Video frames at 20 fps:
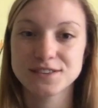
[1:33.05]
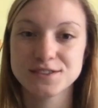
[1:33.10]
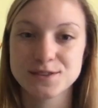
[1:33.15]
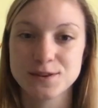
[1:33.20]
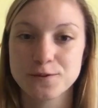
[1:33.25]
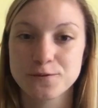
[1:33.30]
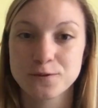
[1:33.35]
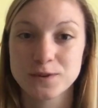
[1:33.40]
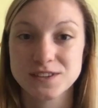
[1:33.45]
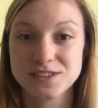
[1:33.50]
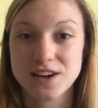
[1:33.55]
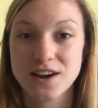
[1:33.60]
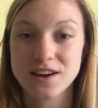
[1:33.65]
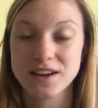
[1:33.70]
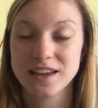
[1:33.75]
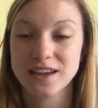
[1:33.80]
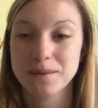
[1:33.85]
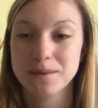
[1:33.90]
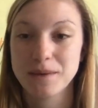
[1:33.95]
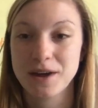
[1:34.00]
So if we're
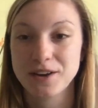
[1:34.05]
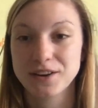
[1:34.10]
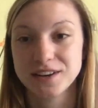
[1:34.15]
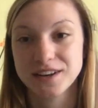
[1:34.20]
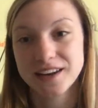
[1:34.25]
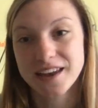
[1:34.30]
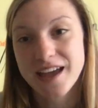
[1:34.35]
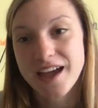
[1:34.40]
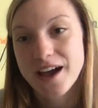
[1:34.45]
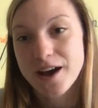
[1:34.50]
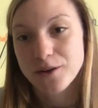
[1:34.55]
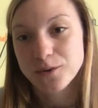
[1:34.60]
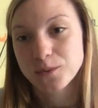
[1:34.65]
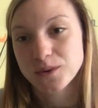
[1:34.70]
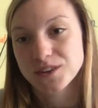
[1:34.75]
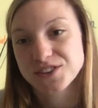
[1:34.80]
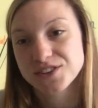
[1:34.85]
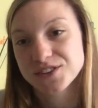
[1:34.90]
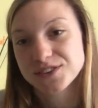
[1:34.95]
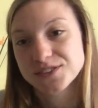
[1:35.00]
talking about a noun,
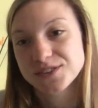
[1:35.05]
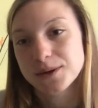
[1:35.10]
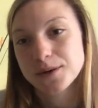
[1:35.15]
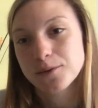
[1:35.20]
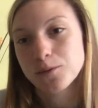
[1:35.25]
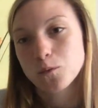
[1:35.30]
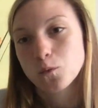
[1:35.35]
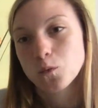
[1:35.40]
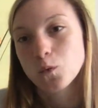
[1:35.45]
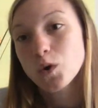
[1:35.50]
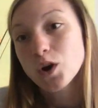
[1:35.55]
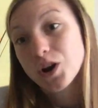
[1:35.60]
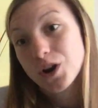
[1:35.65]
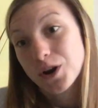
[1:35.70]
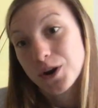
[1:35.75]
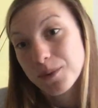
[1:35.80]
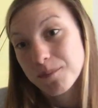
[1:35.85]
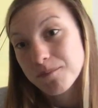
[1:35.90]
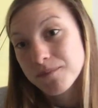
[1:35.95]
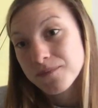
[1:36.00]
which is a
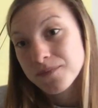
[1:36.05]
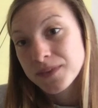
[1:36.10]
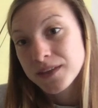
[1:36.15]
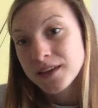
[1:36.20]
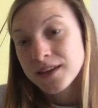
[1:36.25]
worm,